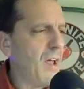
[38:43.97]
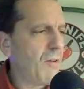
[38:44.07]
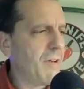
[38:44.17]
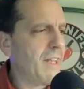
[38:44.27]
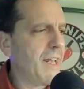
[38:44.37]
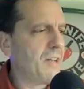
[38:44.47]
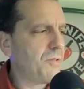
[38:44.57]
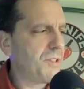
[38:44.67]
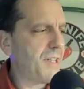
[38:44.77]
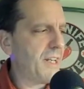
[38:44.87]
really
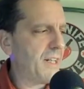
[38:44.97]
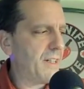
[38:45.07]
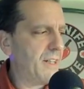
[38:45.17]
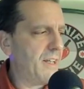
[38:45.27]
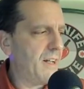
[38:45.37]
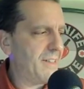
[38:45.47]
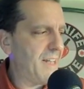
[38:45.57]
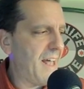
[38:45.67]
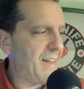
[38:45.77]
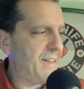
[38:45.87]
interesting young
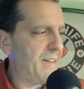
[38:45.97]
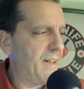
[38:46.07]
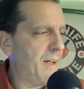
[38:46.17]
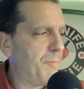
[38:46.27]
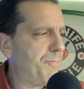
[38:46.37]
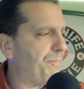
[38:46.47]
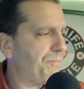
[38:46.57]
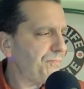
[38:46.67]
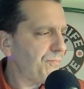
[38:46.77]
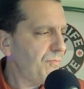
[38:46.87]
talent. Um,
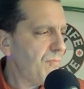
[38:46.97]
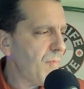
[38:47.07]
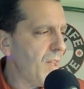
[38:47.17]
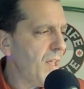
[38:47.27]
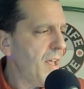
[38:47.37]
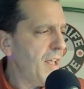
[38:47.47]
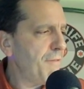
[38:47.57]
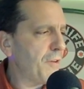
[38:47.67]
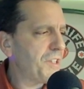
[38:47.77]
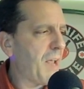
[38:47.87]
he
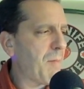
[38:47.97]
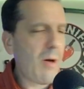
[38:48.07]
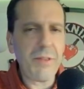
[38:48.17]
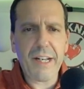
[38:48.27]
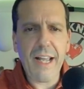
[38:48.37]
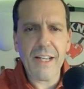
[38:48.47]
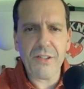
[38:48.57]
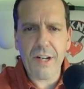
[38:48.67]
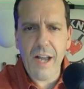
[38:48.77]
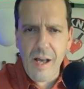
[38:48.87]
first came out with the
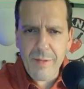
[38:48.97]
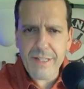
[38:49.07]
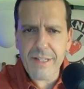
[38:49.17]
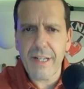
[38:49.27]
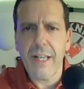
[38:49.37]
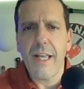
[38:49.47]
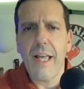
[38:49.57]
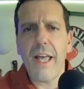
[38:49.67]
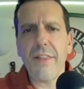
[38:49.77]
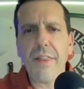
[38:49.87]
Kizer Comet
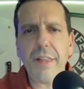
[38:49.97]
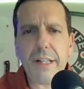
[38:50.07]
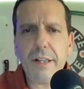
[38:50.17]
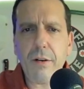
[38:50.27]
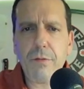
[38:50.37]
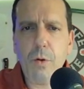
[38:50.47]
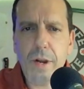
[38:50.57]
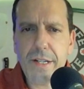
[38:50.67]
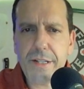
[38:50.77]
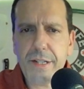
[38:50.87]
and then the
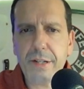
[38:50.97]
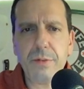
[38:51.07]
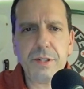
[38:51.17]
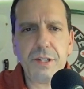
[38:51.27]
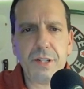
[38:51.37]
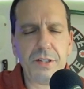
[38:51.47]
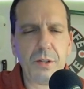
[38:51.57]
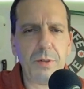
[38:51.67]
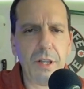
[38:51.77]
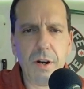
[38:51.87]
Clairvoyant, which is
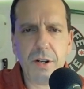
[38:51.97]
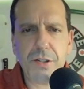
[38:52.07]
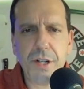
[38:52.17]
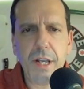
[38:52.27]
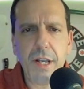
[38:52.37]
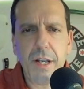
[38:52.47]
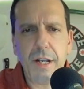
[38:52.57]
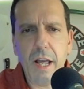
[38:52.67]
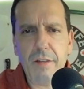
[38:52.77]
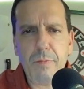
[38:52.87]
also a large
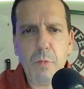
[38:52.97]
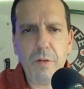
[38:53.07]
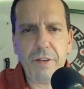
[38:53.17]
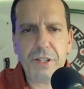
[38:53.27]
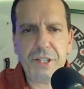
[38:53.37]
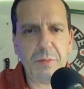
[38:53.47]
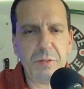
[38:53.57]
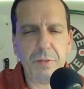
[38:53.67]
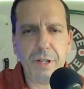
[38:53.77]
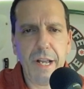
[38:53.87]
knife, more of a sheep's
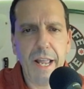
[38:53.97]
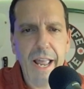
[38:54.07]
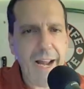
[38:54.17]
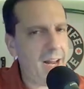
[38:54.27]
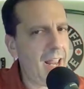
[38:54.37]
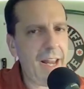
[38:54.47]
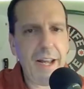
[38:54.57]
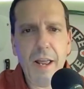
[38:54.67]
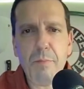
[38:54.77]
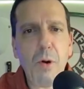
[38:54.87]
foot. And, and,
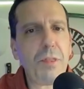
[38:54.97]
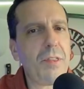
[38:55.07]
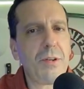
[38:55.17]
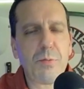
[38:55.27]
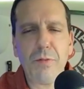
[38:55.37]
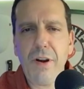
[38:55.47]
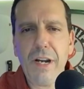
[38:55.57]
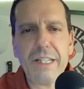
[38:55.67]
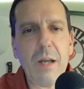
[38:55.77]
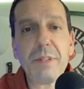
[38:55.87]
and both of those were
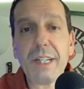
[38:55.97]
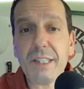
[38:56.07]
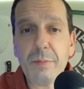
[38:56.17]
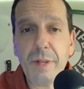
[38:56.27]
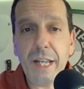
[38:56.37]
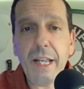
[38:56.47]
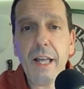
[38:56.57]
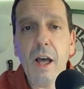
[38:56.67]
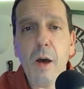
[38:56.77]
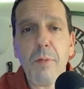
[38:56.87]
very tempting to me.
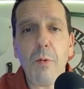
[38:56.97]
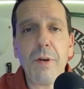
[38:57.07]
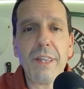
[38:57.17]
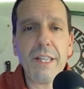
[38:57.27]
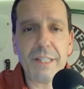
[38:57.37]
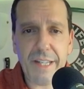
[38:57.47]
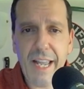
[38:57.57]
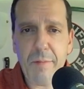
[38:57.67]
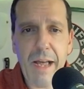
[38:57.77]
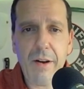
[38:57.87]
But when this
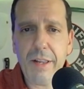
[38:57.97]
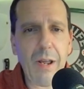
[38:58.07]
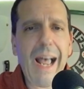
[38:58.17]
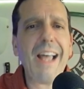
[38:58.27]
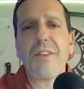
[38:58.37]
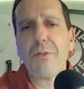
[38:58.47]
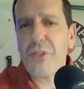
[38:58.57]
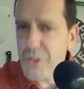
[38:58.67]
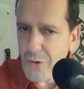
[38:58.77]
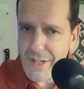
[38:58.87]
came out, there, I had no
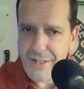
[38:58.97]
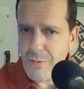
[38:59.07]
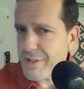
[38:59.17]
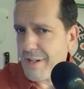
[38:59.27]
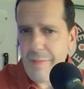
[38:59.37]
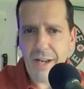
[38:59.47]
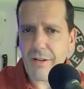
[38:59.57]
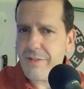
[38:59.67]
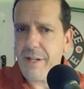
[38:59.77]
choice. It wasn't a matter of